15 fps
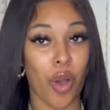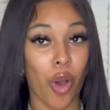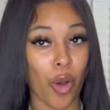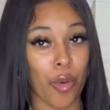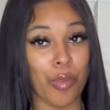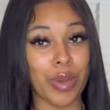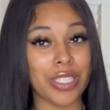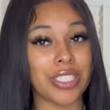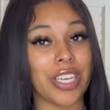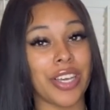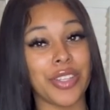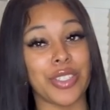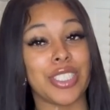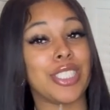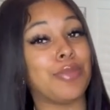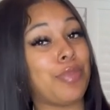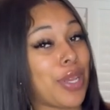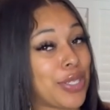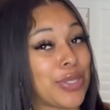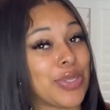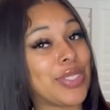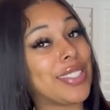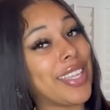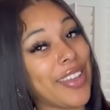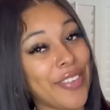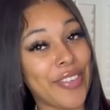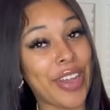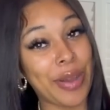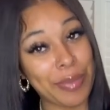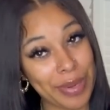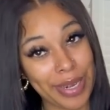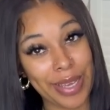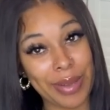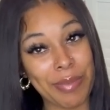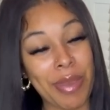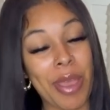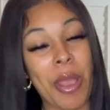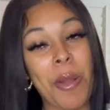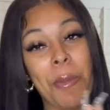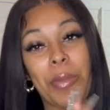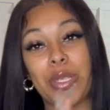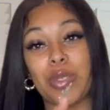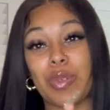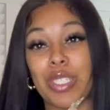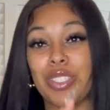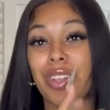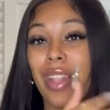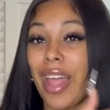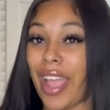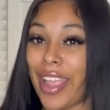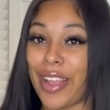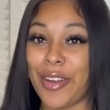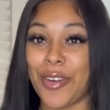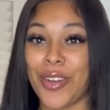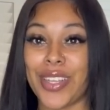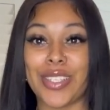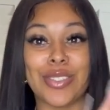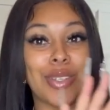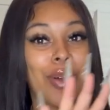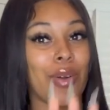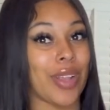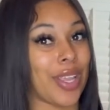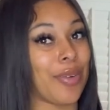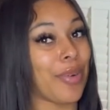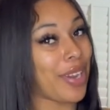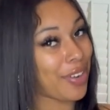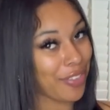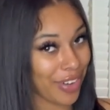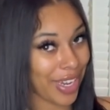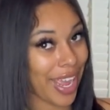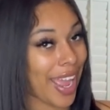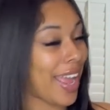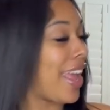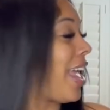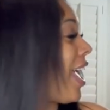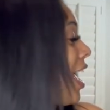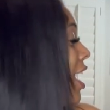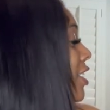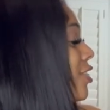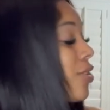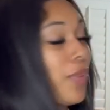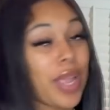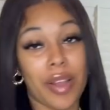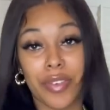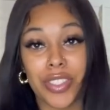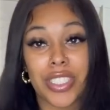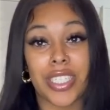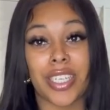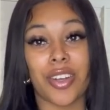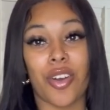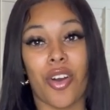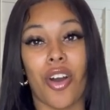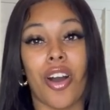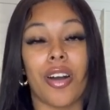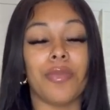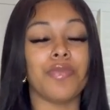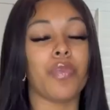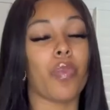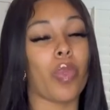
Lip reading: whole bunch of other special stuff coming up between July and August. So get ready for that. So we have a SHEIN haul.